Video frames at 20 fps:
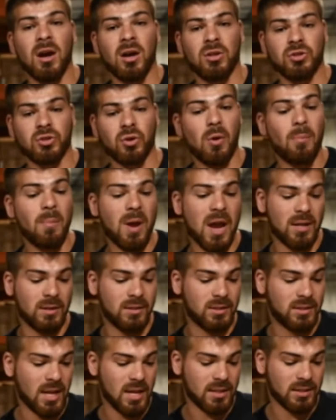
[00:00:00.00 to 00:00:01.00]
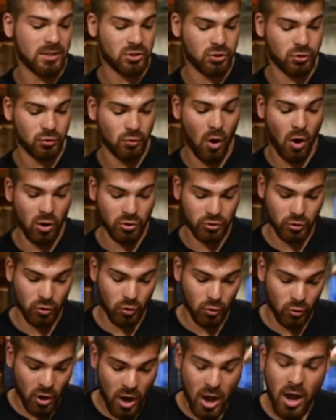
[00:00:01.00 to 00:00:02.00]
So it made sense to
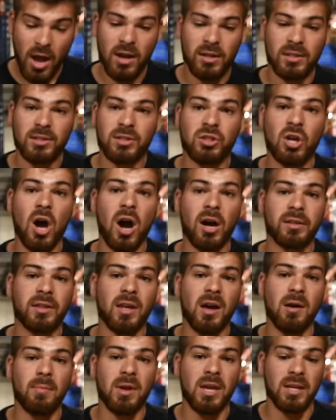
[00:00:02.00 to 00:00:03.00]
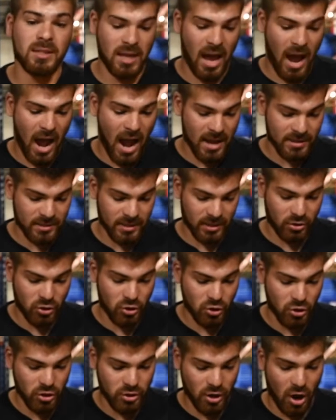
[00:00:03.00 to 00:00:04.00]
also tuck them as high as I
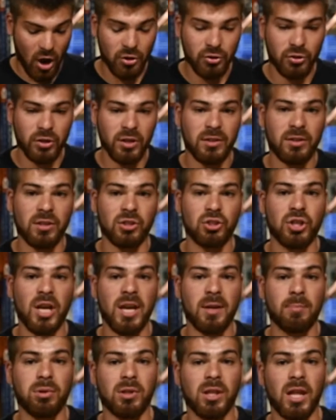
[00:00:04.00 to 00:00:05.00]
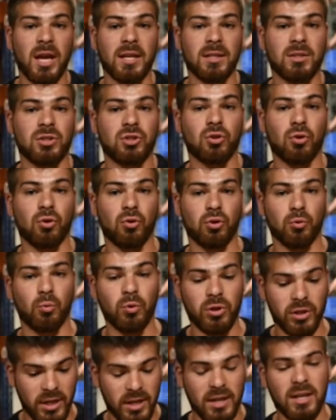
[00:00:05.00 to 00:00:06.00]
could underneath the Jake plate so you
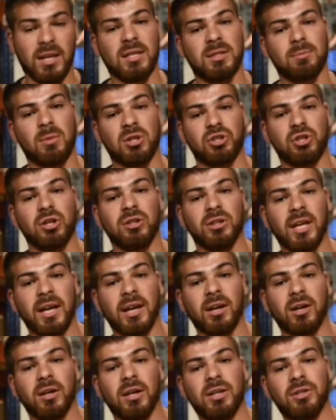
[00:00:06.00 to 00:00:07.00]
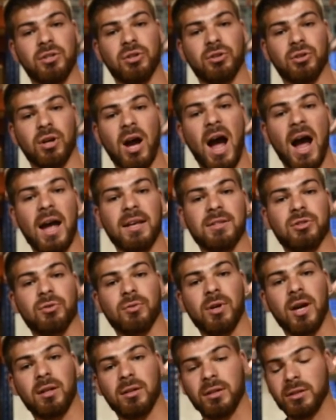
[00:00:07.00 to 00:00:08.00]
wouldn't get as much glare into your eyes
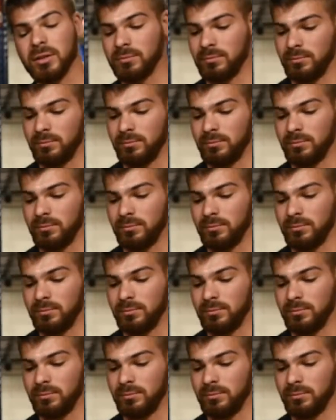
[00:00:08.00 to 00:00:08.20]
directly.